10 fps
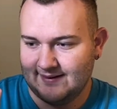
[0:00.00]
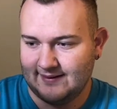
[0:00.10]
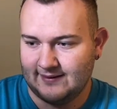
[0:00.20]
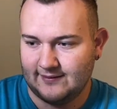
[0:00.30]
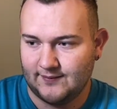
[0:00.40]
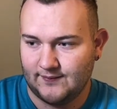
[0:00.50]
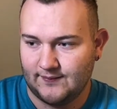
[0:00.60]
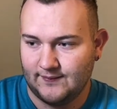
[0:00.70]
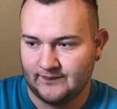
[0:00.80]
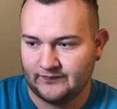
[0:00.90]
Um,
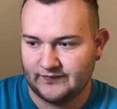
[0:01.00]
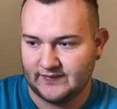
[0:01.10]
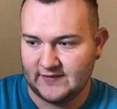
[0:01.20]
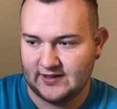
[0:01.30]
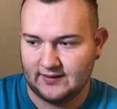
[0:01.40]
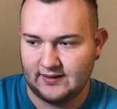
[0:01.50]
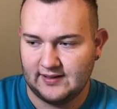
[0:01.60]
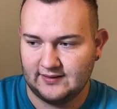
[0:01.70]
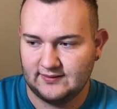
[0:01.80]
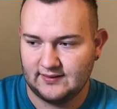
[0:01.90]
and
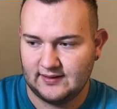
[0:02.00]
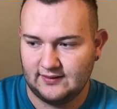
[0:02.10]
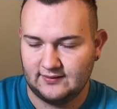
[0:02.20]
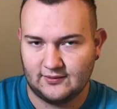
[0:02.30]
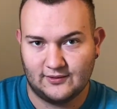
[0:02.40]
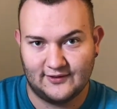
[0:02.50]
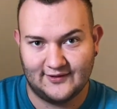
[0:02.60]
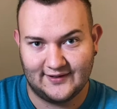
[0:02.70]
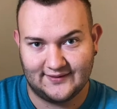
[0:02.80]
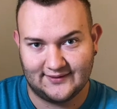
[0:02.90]
king snakes, corn
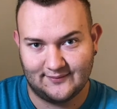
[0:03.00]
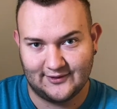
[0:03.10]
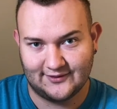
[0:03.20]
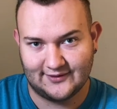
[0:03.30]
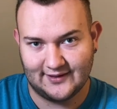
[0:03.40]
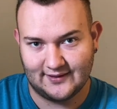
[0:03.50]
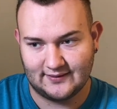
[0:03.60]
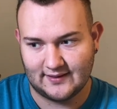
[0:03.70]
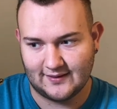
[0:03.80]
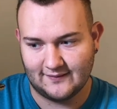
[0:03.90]
snakes, and milk snakes
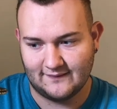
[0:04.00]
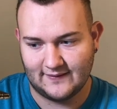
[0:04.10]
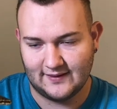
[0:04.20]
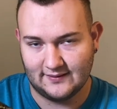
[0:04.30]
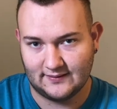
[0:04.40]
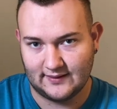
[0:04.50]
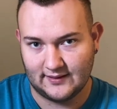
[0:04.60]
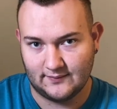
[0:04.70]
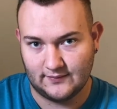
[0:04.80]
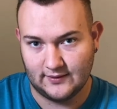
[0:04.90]
have the
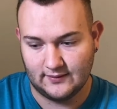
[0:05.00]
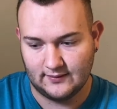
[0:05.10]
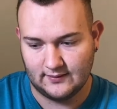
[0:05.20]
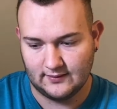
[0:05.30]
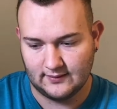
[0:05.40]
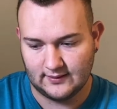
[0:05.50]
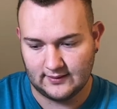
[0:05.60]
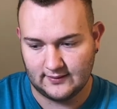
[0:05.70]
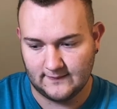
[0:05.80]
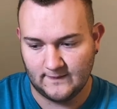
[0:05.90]
same
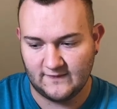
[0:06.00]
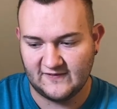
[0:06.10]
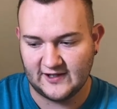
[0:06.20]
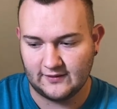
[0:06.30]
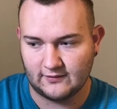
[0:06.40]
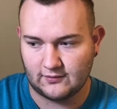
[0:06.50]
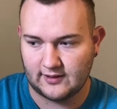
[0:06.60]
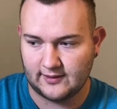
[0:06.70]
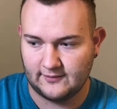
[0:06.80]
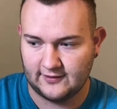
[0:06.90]
um, feeding
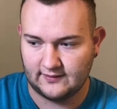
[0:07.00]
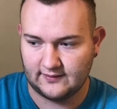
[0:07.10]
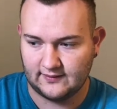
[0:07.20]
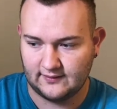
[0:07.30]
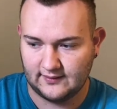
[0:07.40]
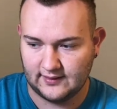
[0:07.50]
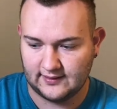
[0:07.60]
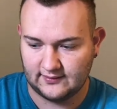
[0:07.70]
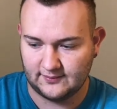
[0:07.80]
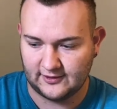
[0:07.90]
requirements
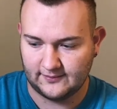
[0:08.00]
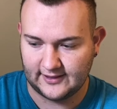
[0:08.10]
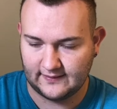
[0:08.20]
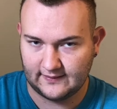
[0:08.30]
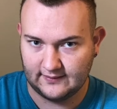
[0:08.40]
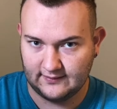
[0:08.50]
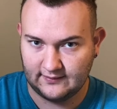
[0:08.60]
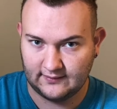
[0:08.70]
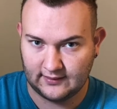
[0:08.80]
as ball pythons.